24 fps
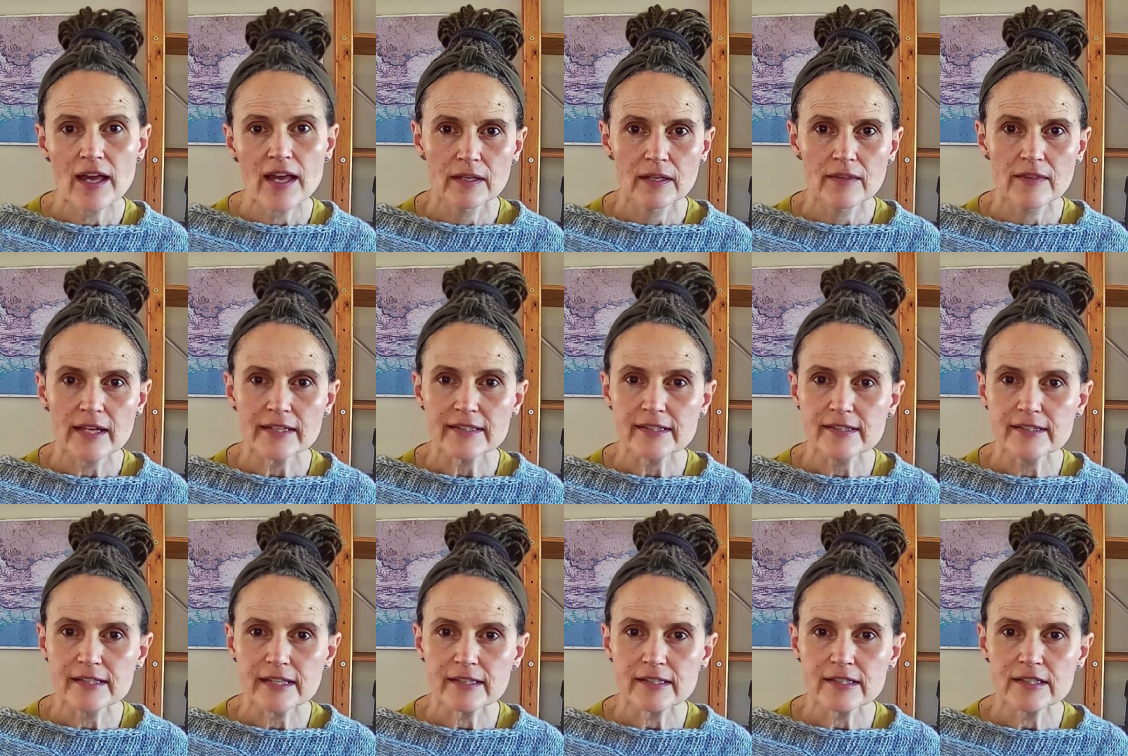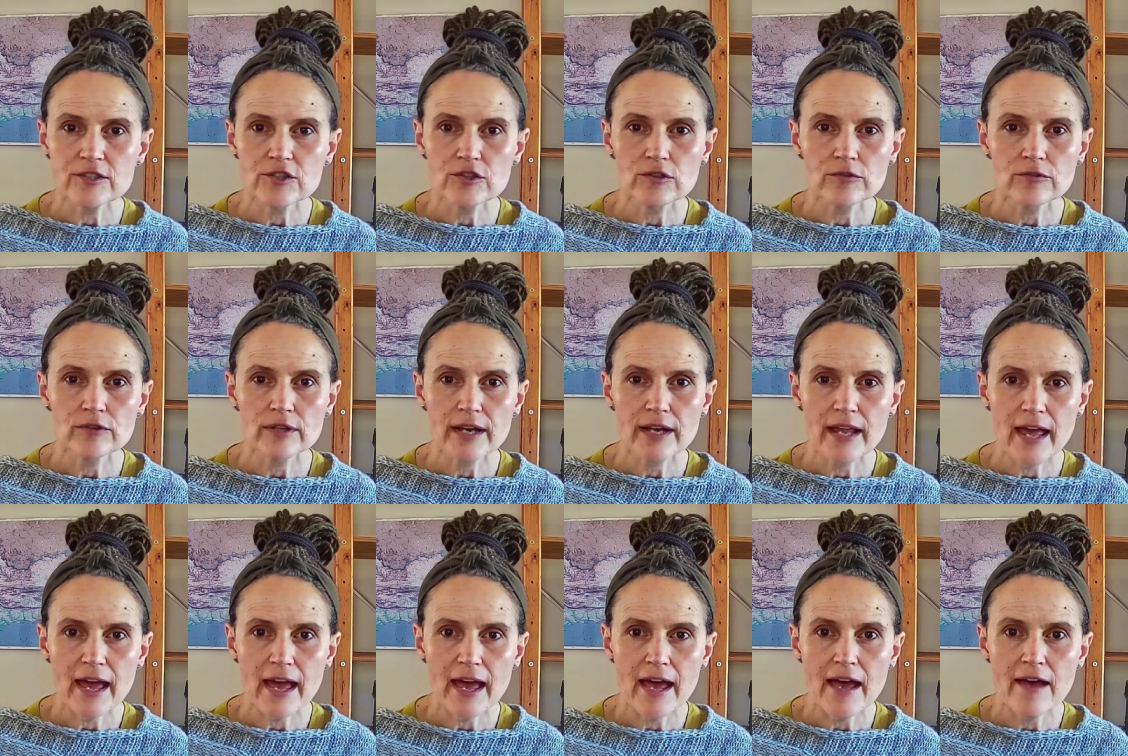that sense children
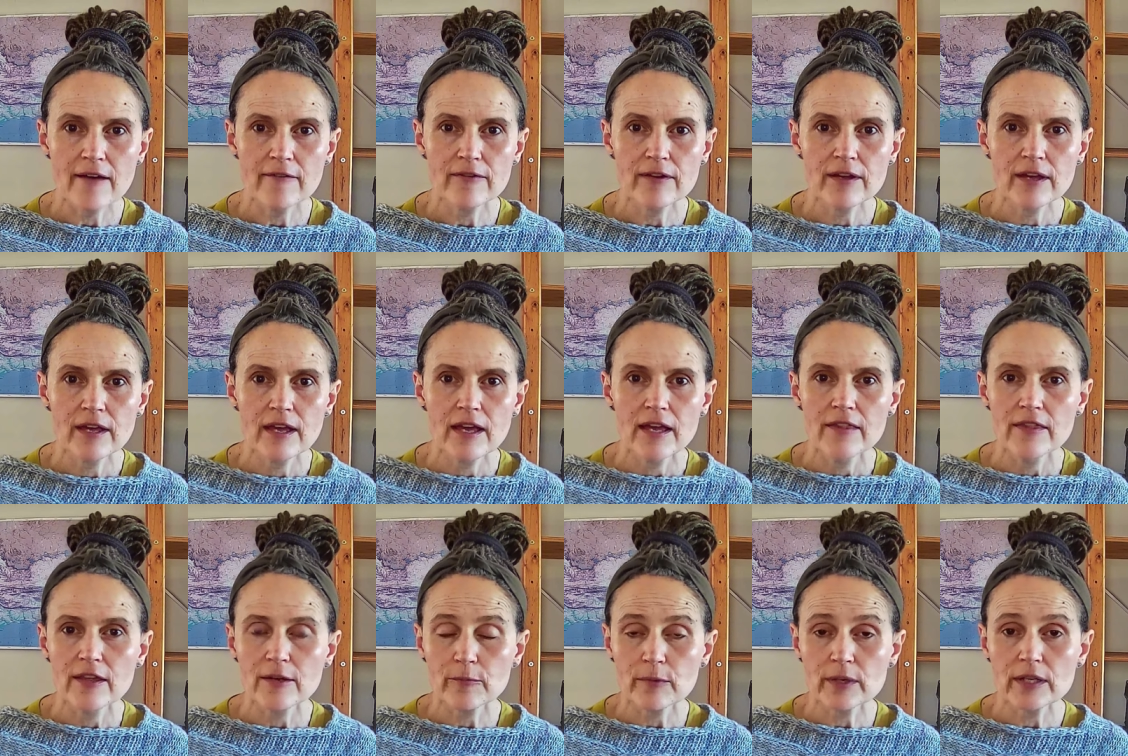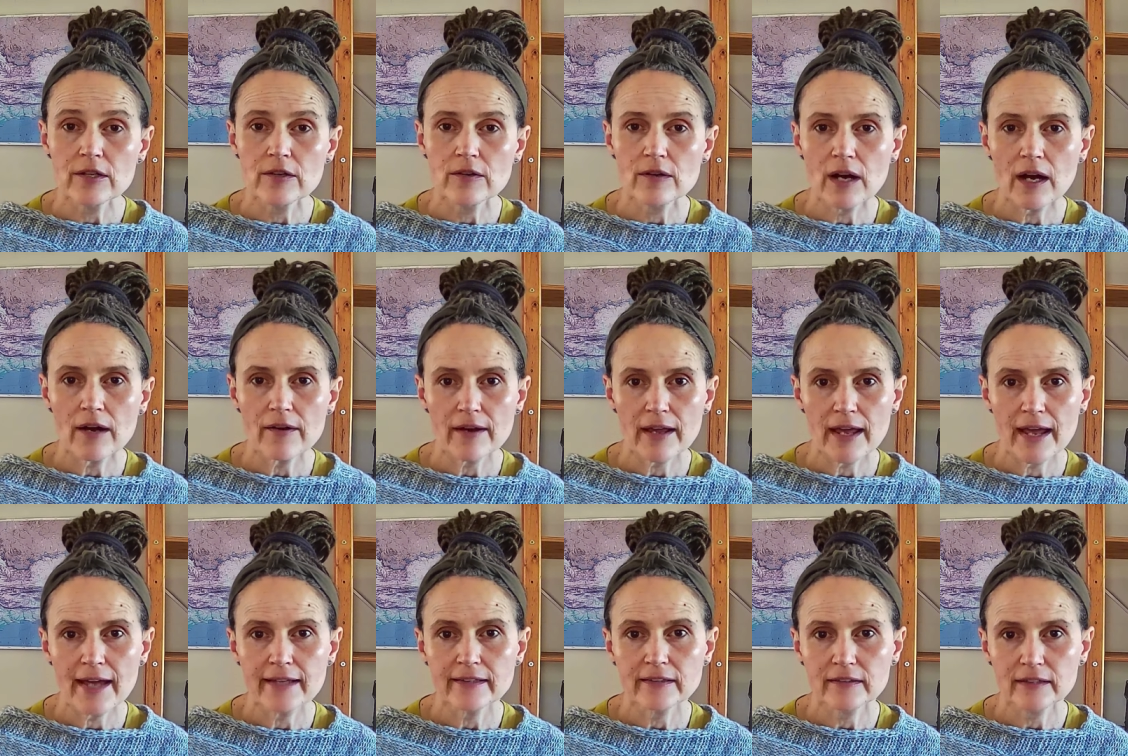have that we know how to
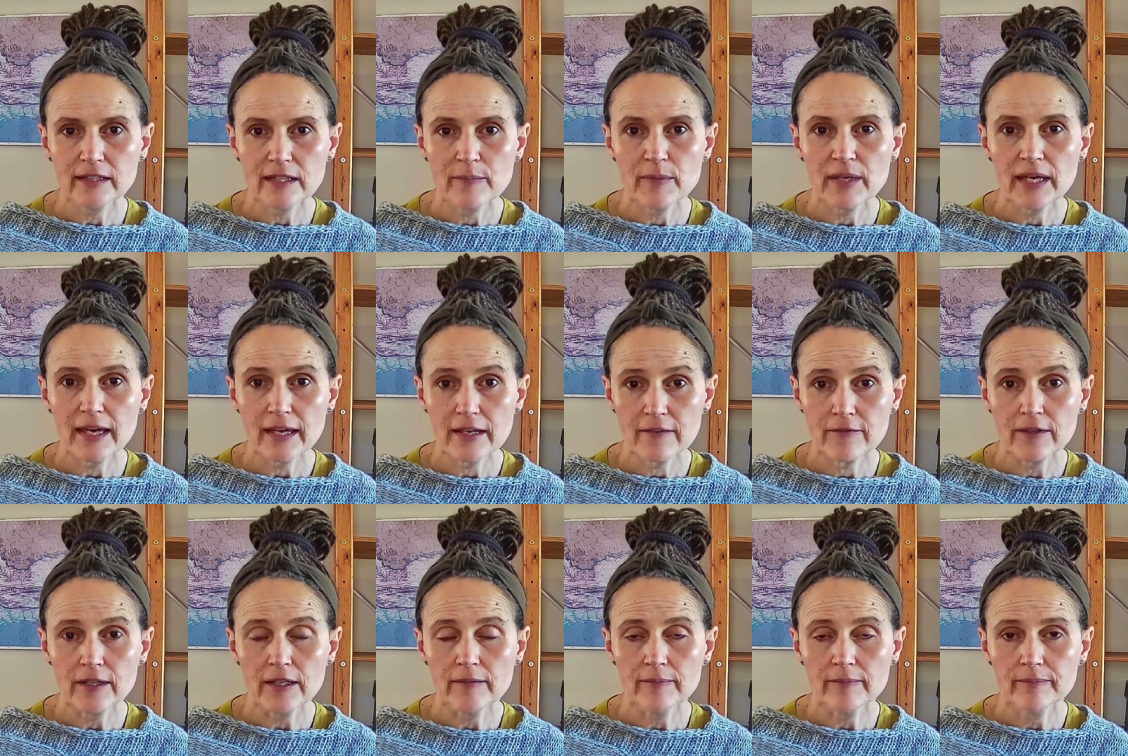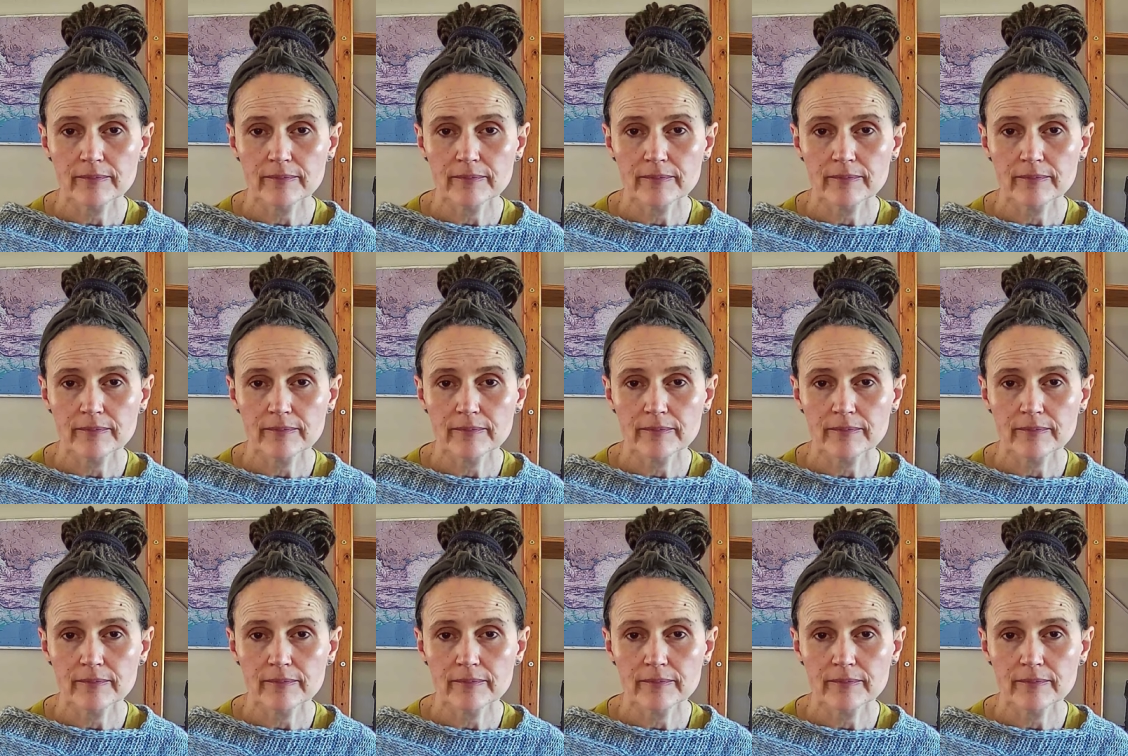handle their behavior.